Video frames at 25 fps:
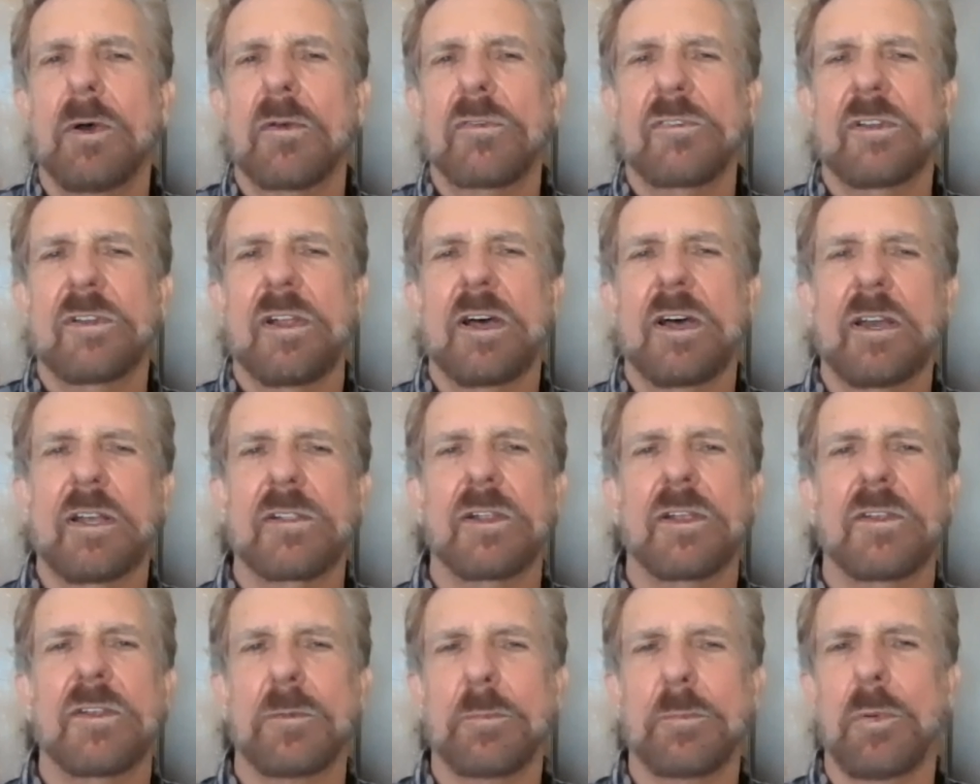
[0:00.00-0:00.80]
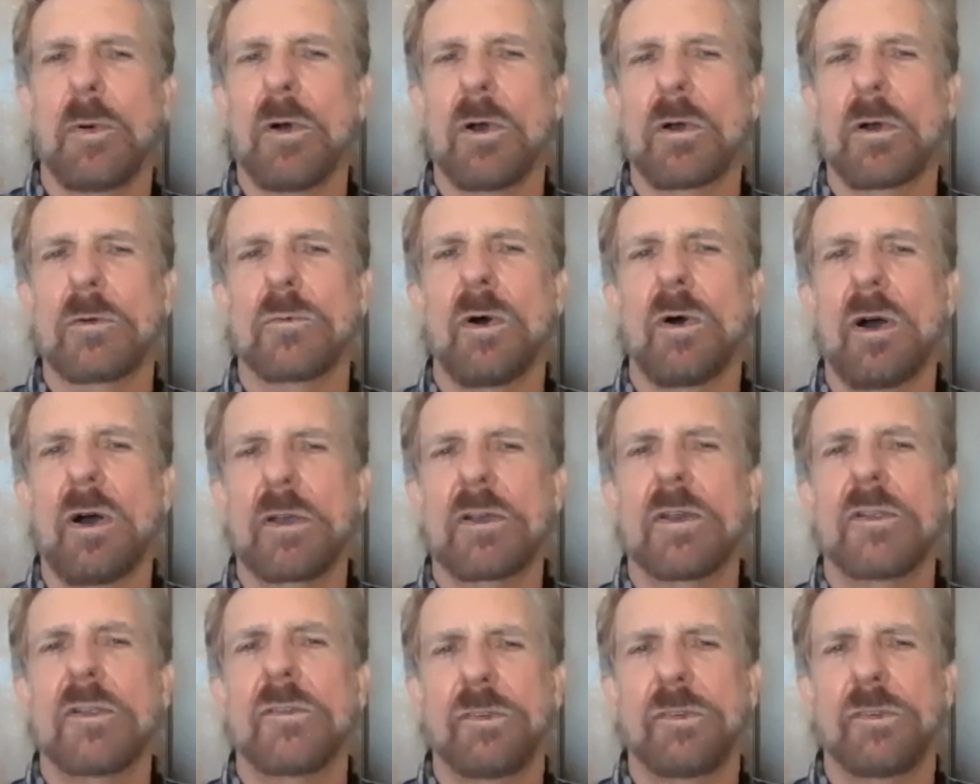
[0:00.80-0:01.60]
Most likely the
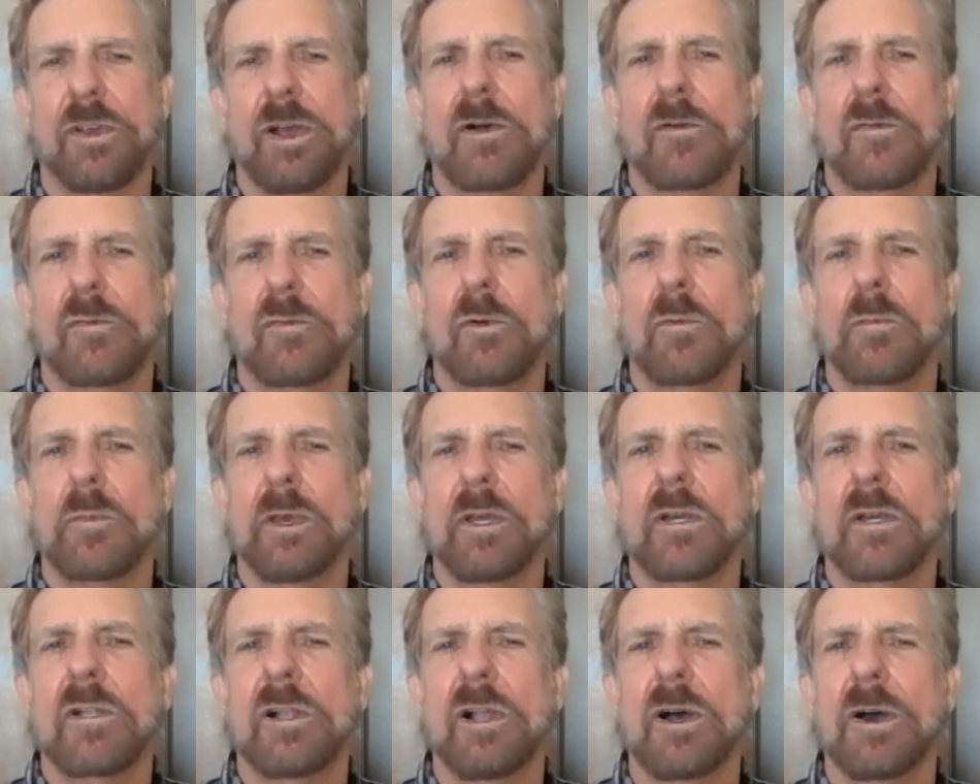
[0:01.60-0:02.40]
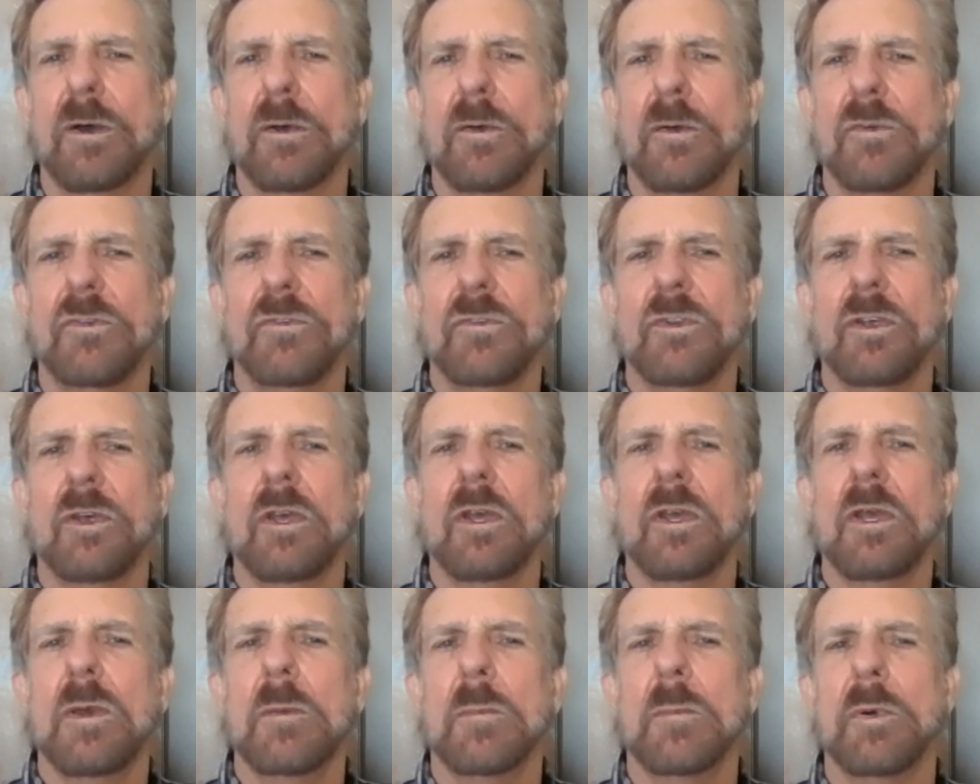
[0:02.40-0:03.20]
boardwalk itself will be closed,
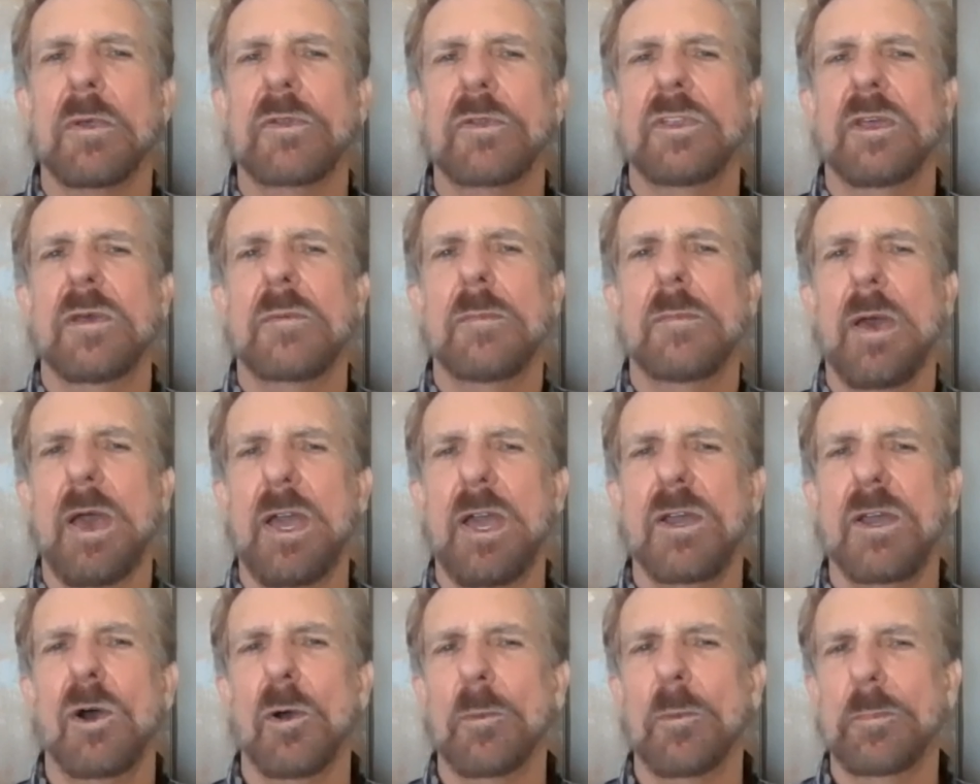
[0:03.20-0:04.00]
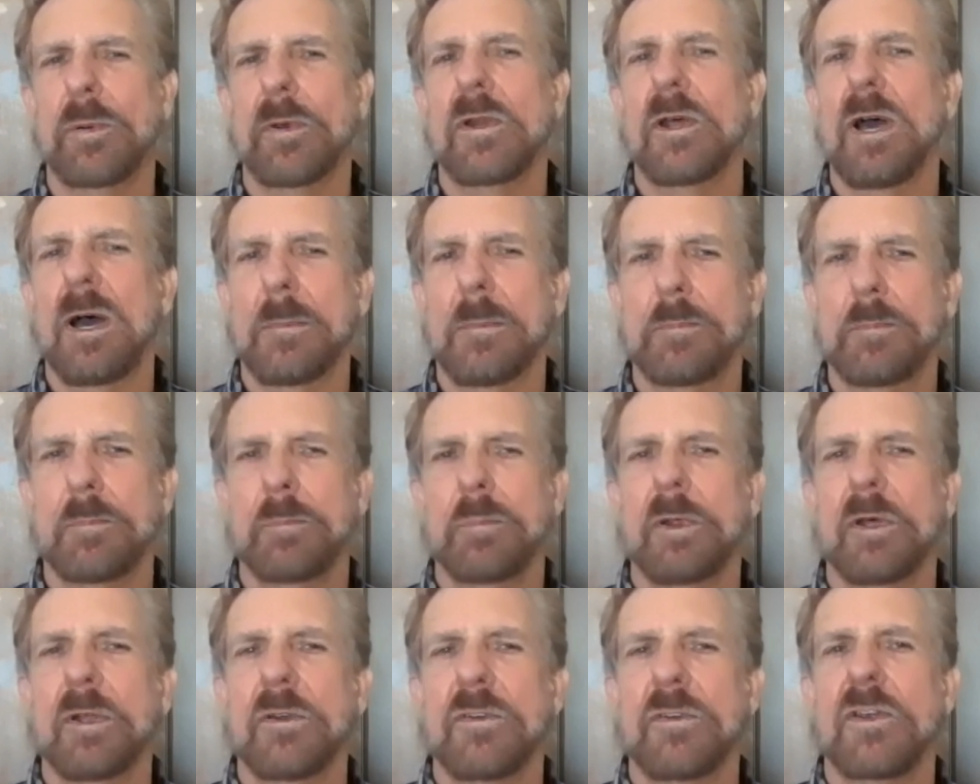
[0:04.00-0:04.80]
but they may open up
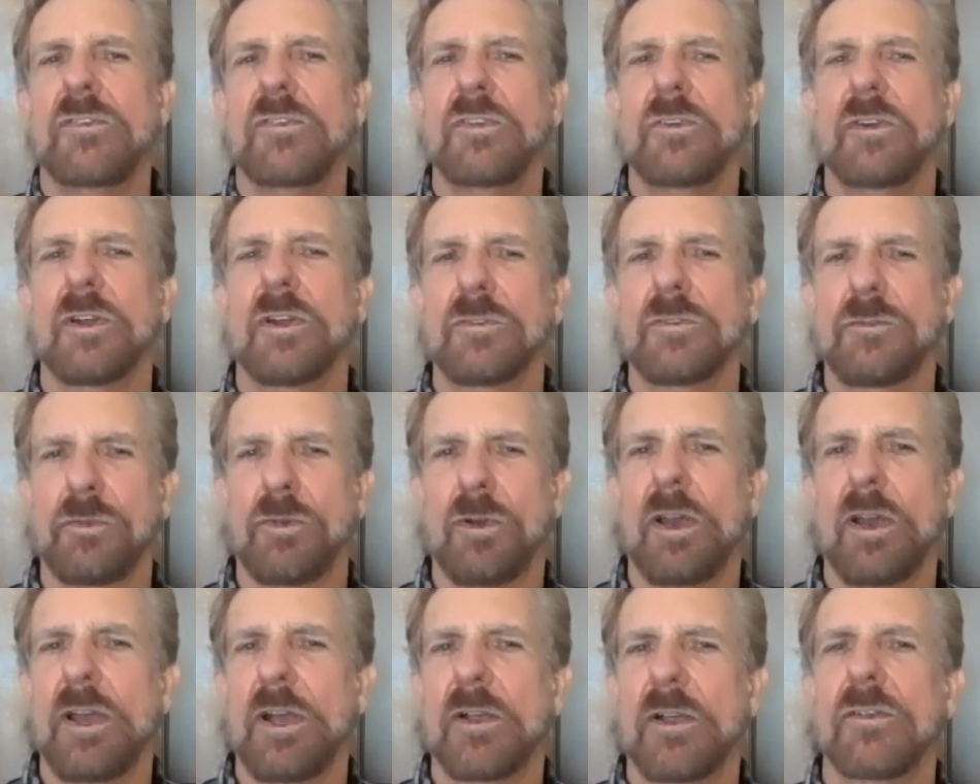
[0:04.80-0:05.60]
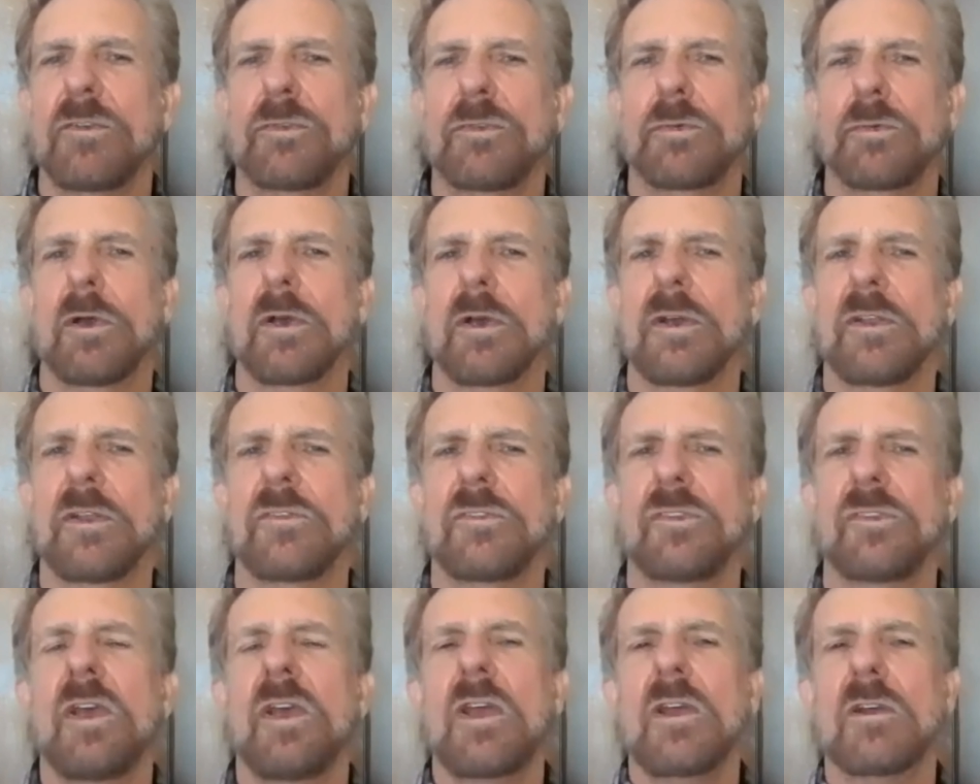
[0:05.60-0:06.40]
additional trails where
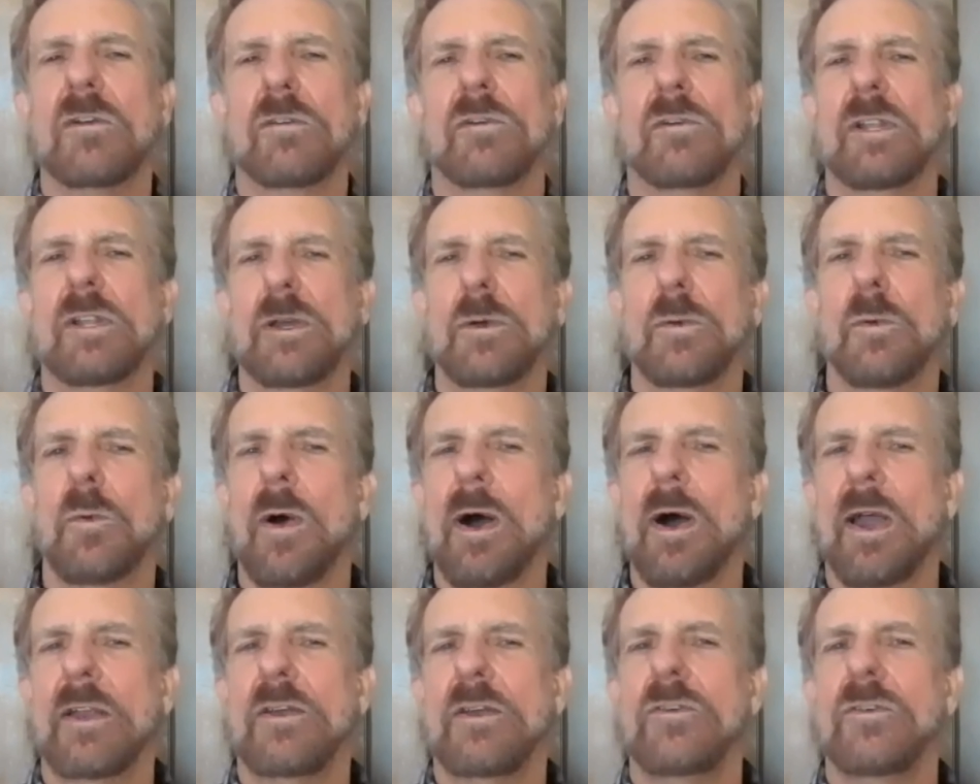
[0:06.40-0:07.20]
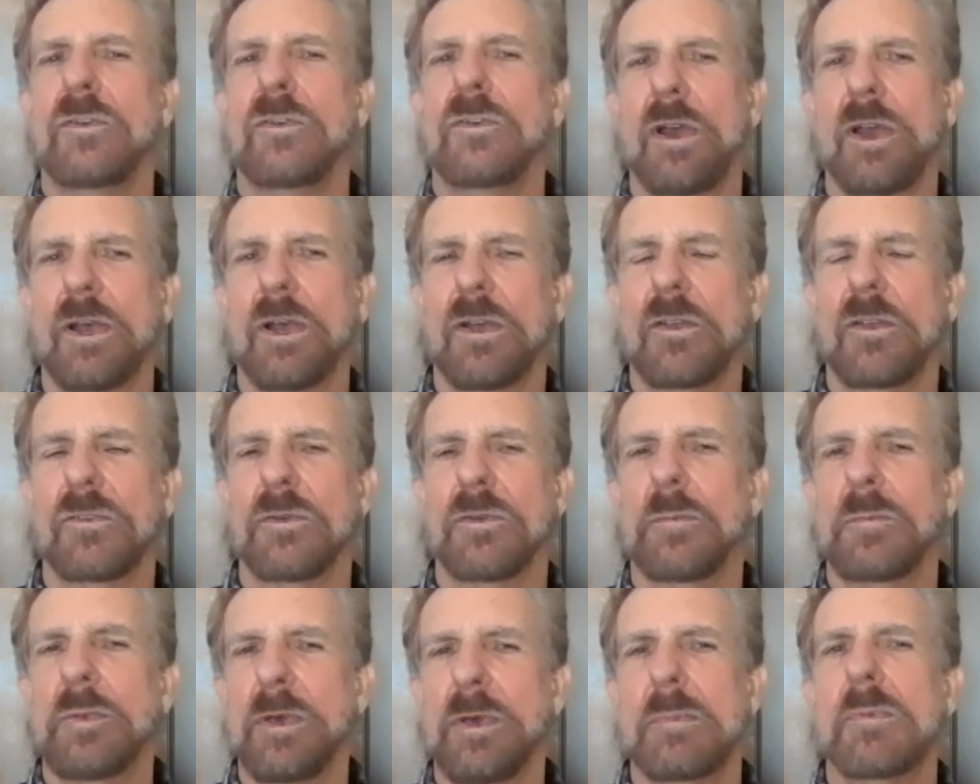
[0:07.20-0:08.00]
it's really wide
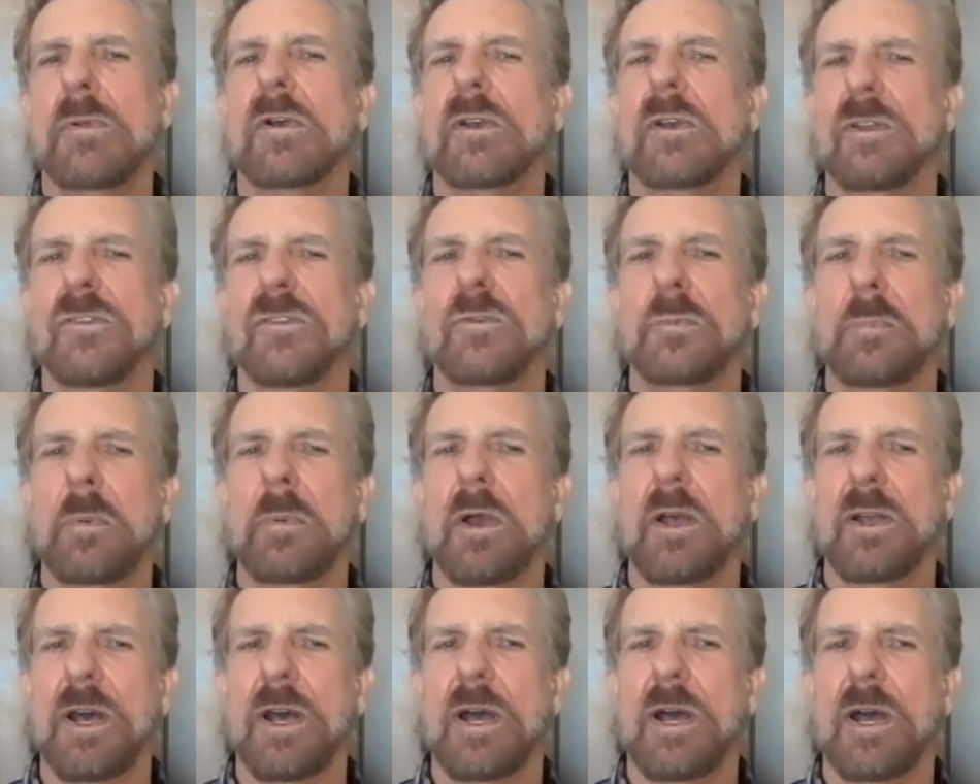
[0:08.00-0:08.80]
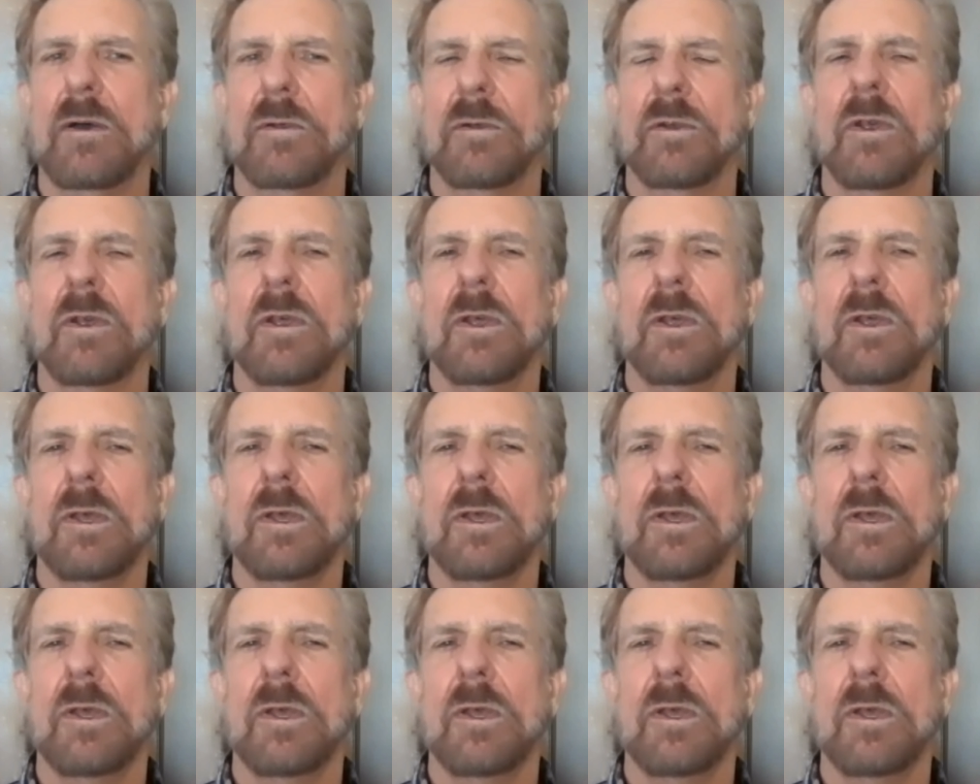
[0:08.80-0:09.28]
trails and people can spread out.